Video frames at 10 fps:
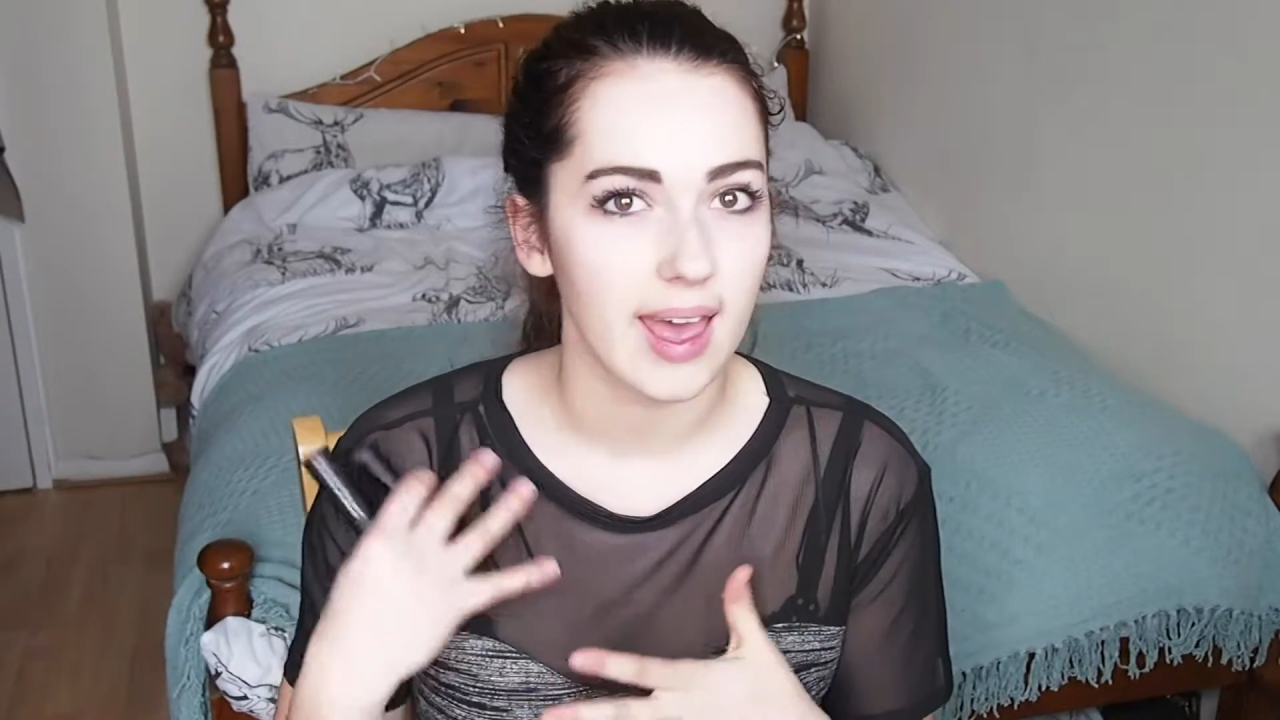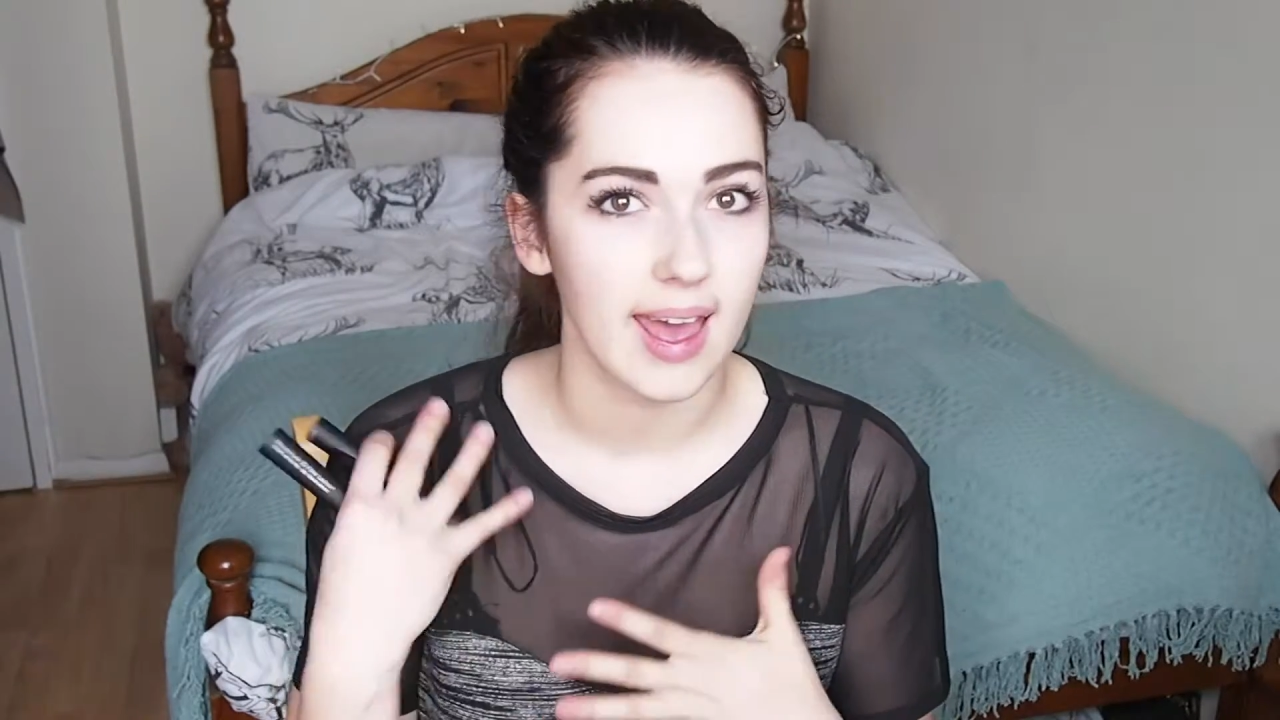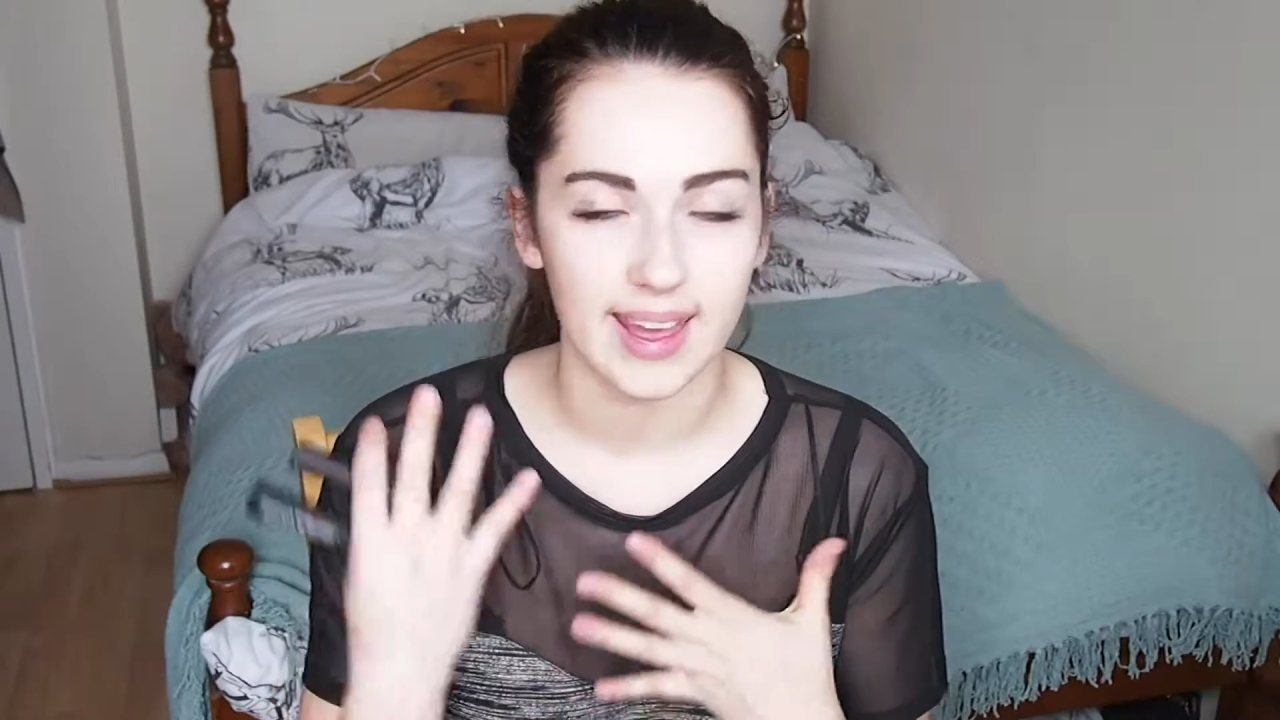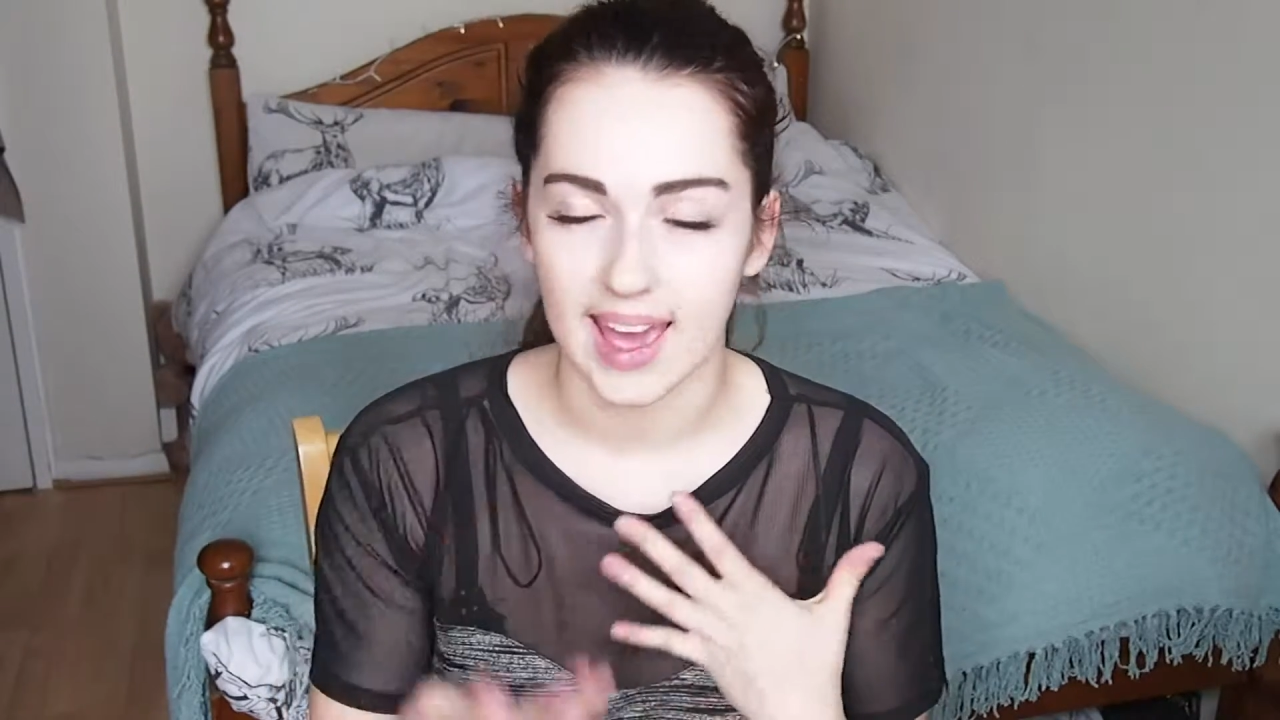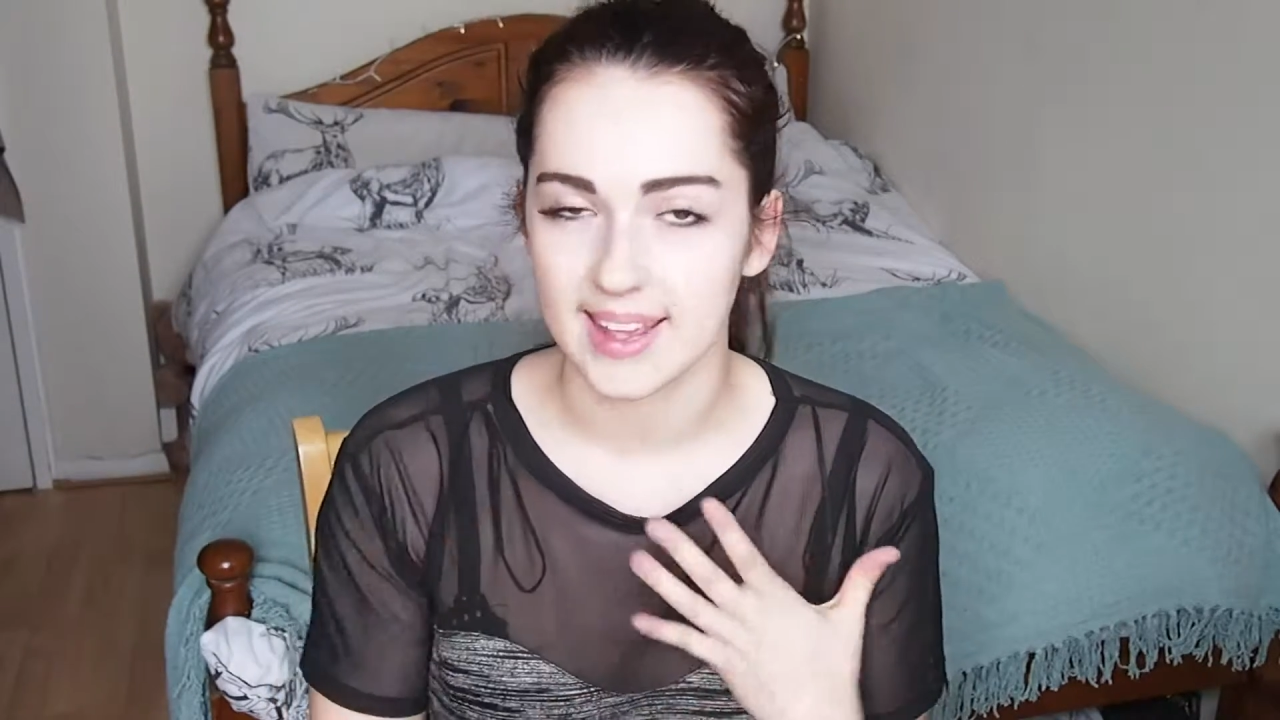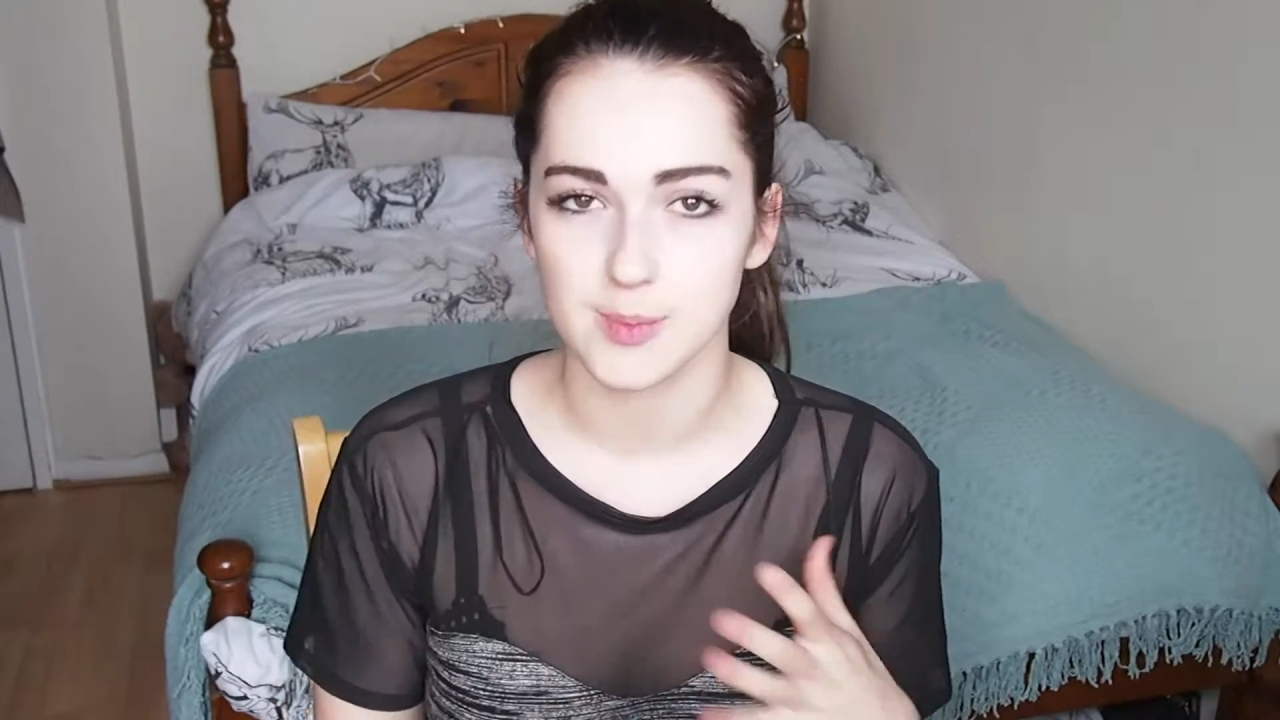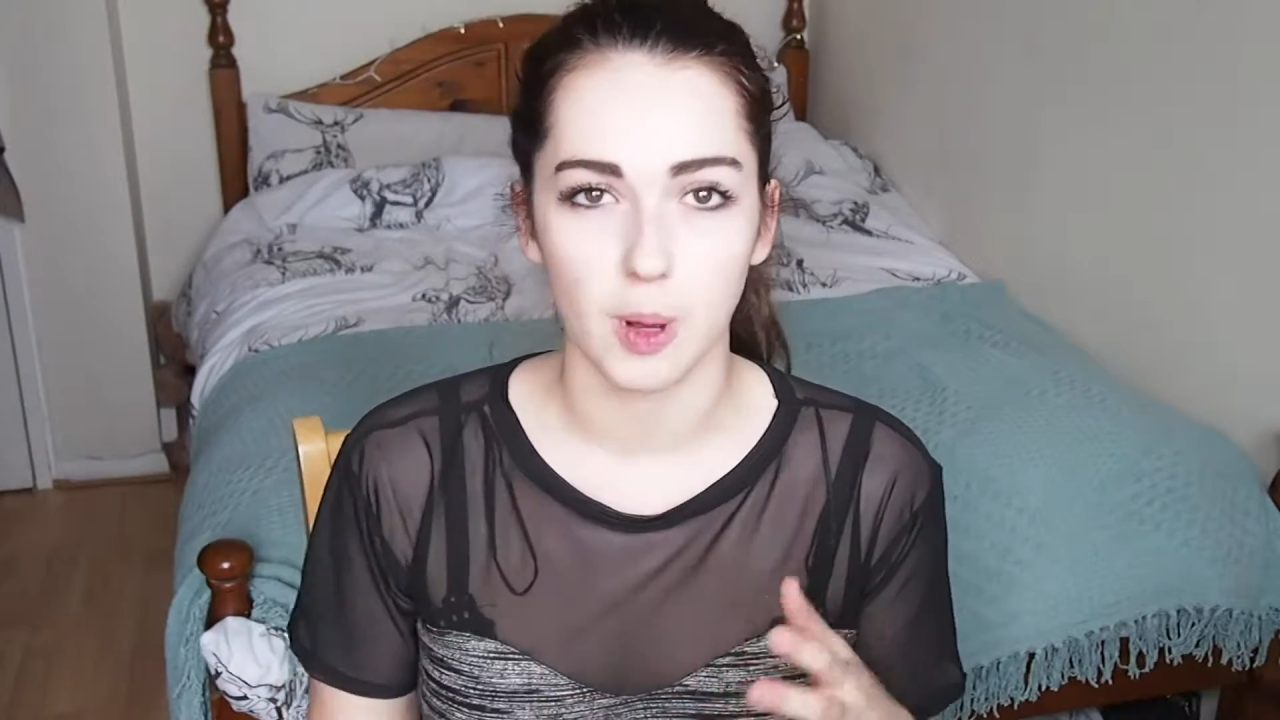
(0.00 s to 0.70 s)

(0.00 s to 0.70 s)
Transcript: again it's